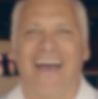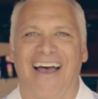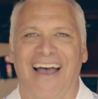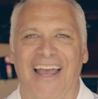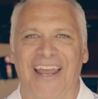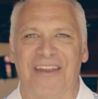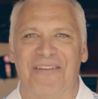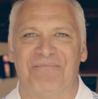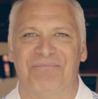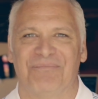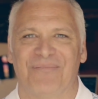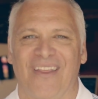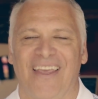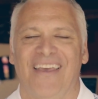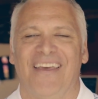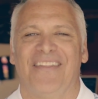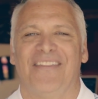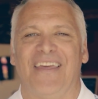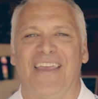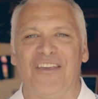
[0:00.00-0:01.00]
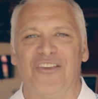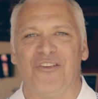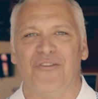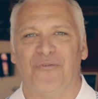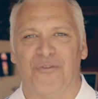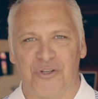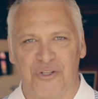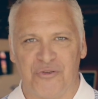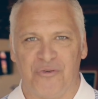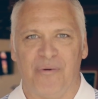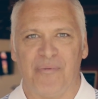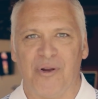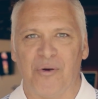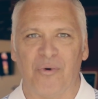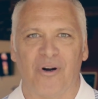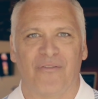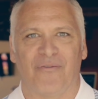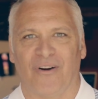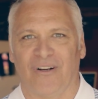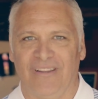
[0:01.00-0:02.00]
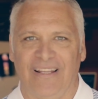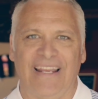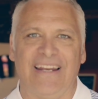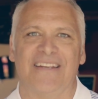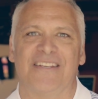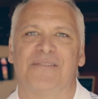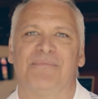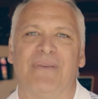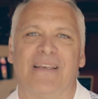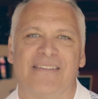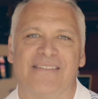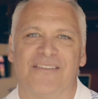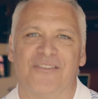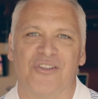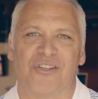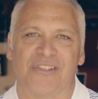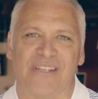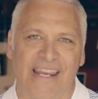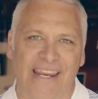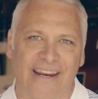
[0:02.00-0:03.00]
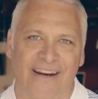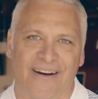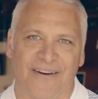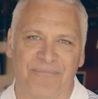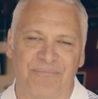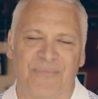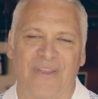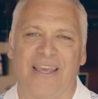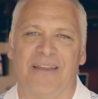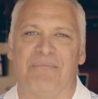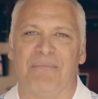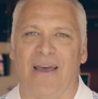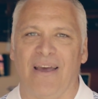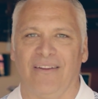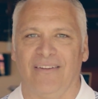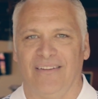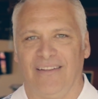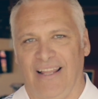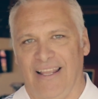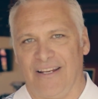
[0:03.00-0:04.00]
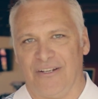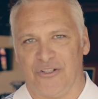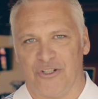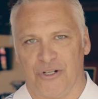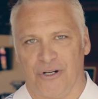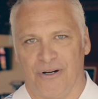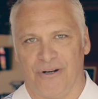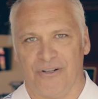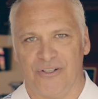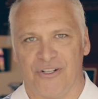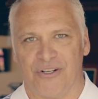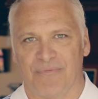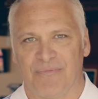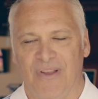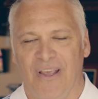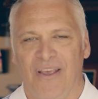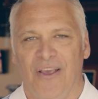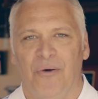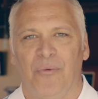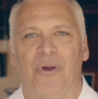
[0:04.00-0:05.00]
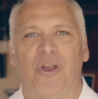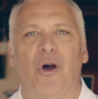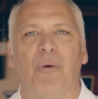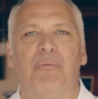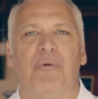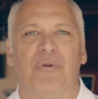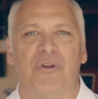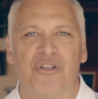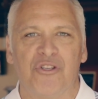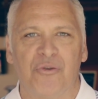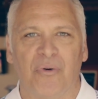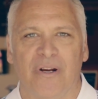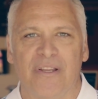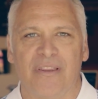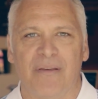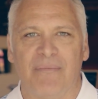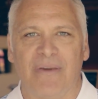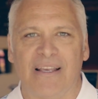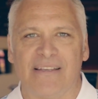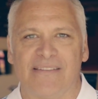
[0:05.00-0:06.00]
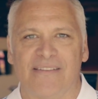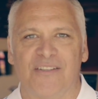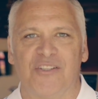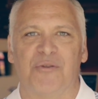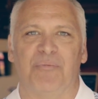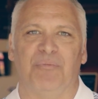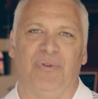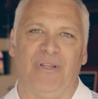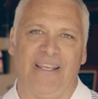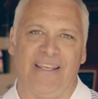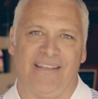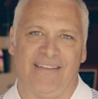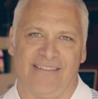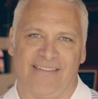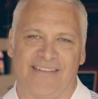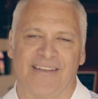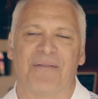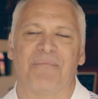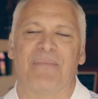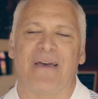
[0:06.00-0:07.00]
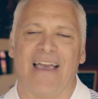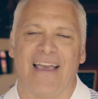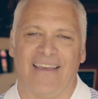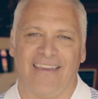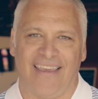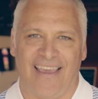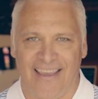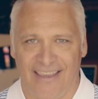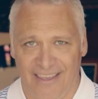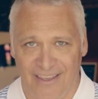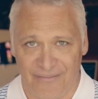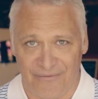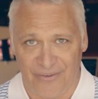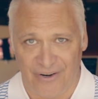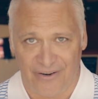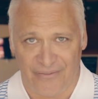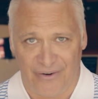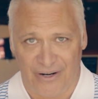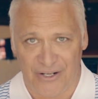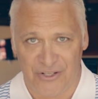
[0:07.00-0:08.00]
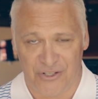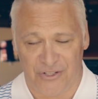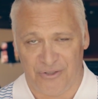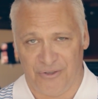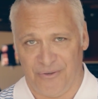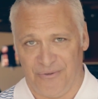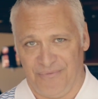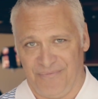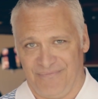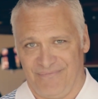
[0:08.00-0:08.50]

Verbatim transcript: Hi. Thank you for streaming one of our latest messages here at Mountain Lake Church. We hope you enjoyed the message. Please come back again very, very soon.